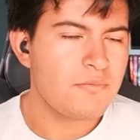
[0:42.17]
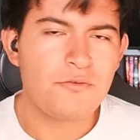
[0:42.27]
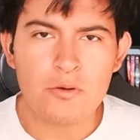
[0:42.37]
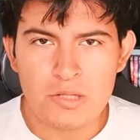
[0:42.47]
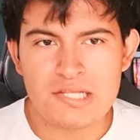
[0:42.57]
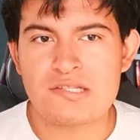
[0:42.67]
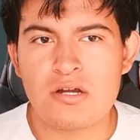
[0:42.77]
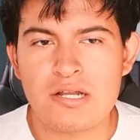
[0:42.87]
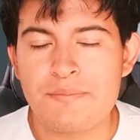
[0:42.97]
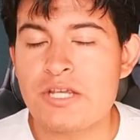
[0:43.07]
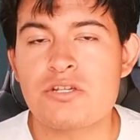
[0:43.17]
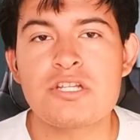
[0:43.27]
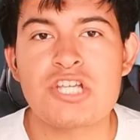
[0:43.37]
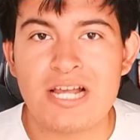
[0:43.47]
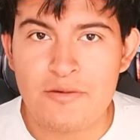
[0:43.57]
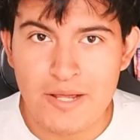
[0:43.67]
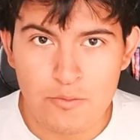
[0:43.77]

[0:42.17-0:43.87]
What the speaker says: Before we get started, make sure to check out my